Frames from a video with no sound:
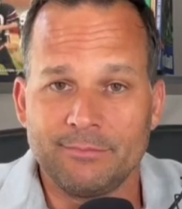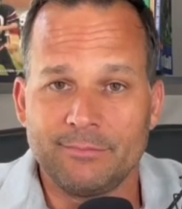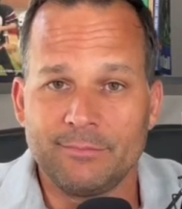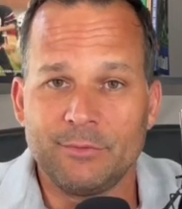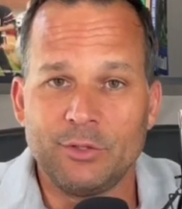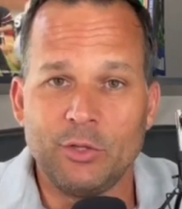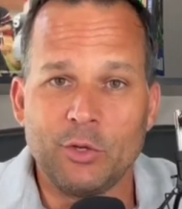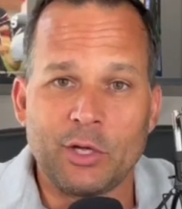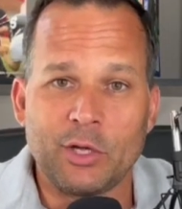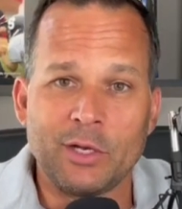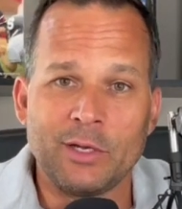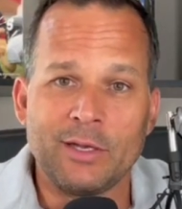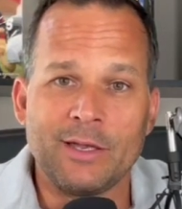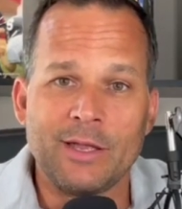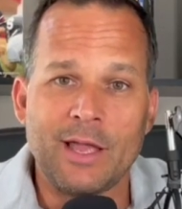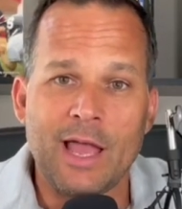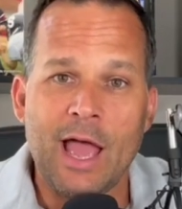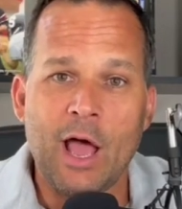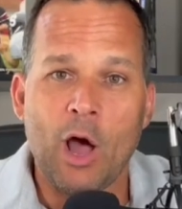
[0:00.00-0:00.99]
you can
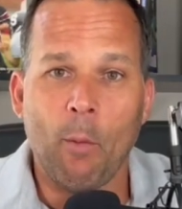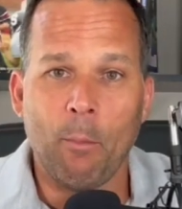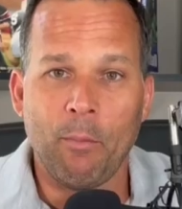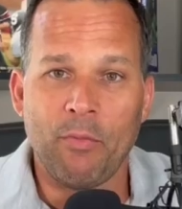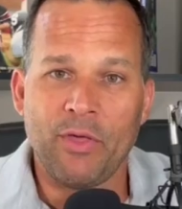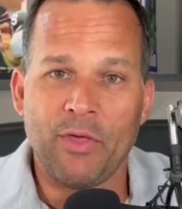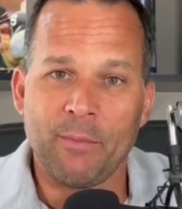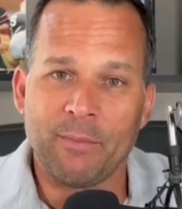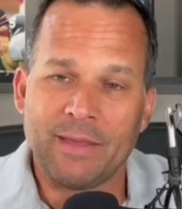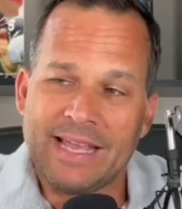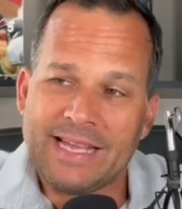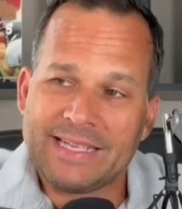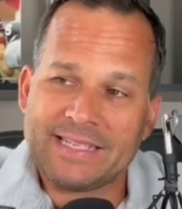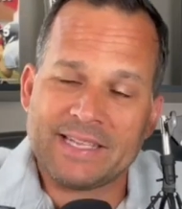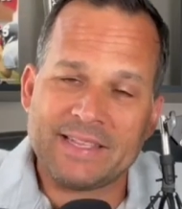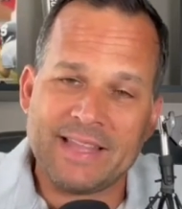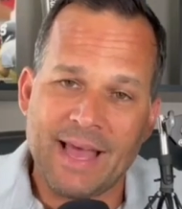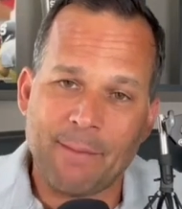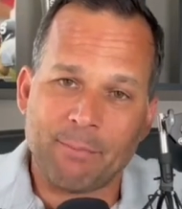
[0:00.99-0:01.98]
help them get
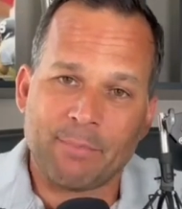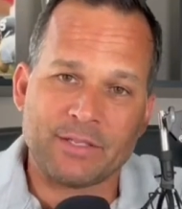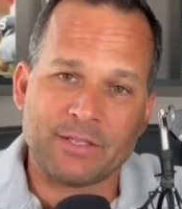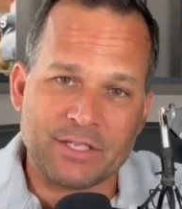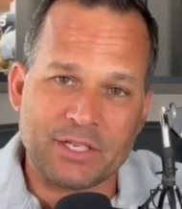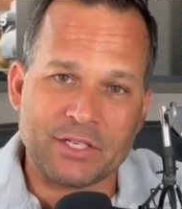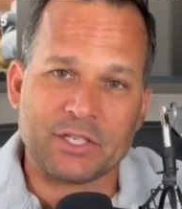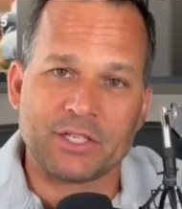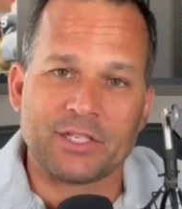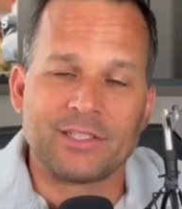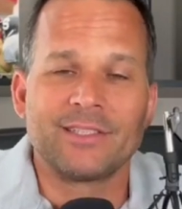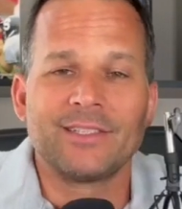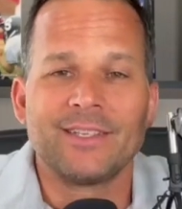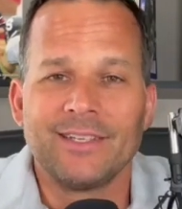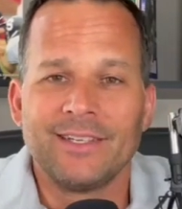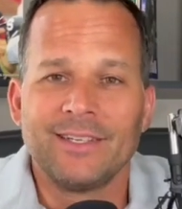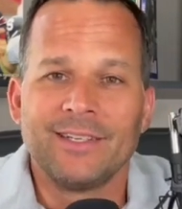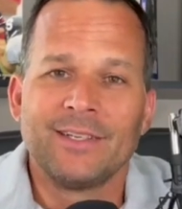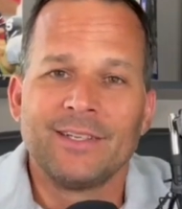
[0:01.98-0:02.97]
to that position
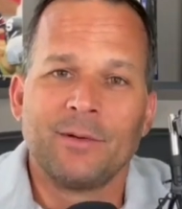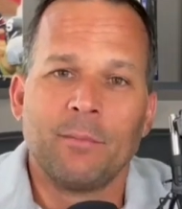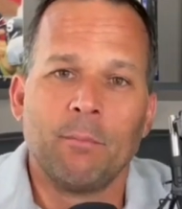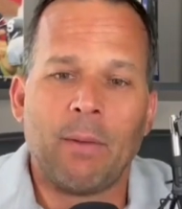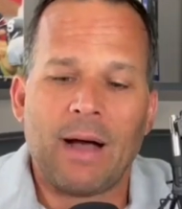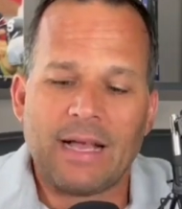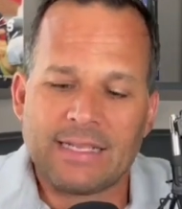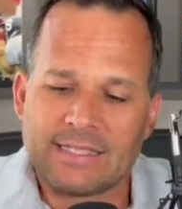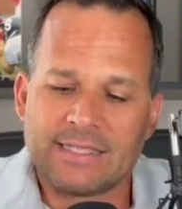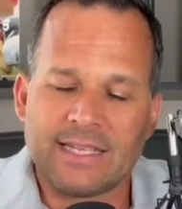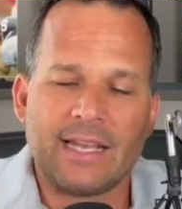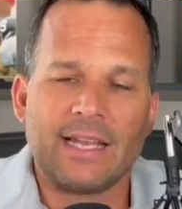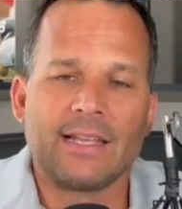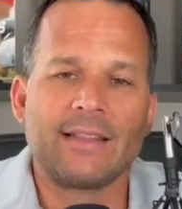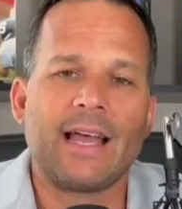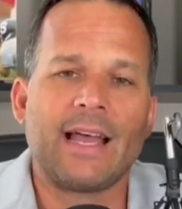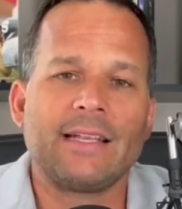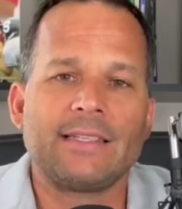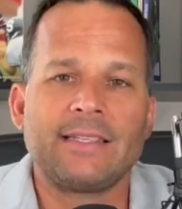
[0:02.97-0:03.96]
by
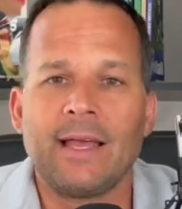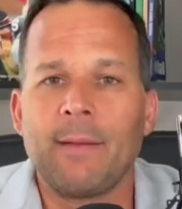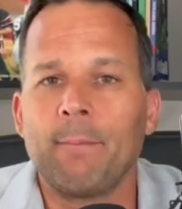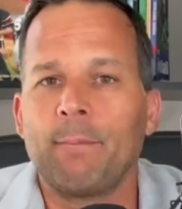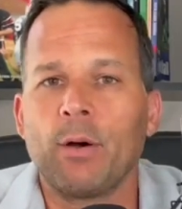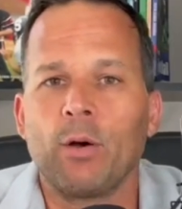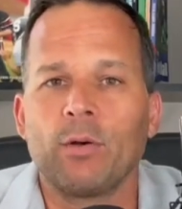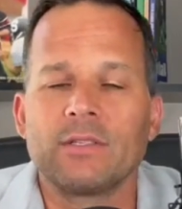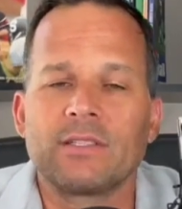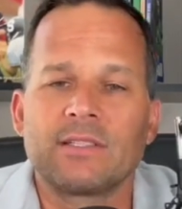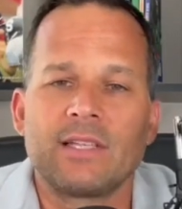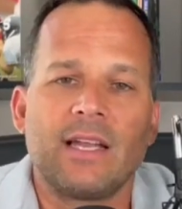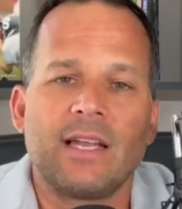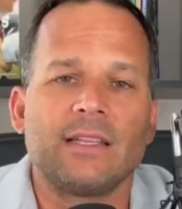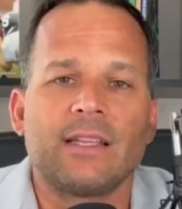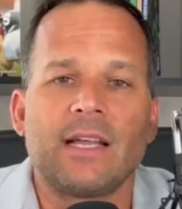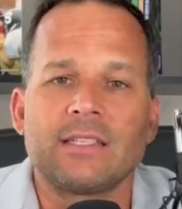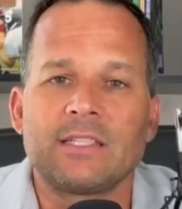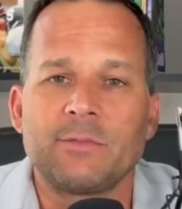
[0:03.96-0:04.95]
setting that tempo and
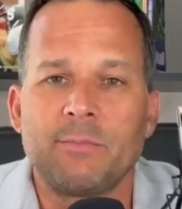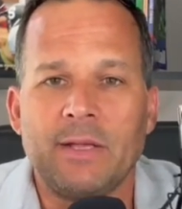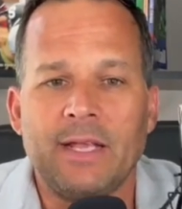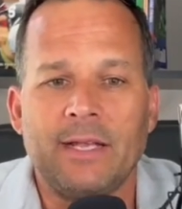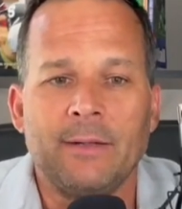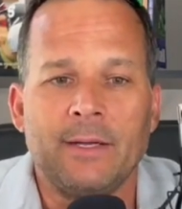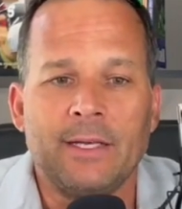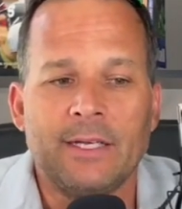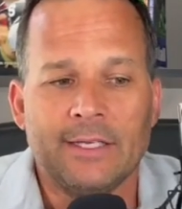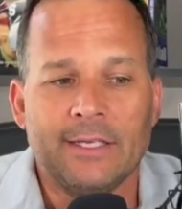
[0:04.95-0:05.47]
setting that speed.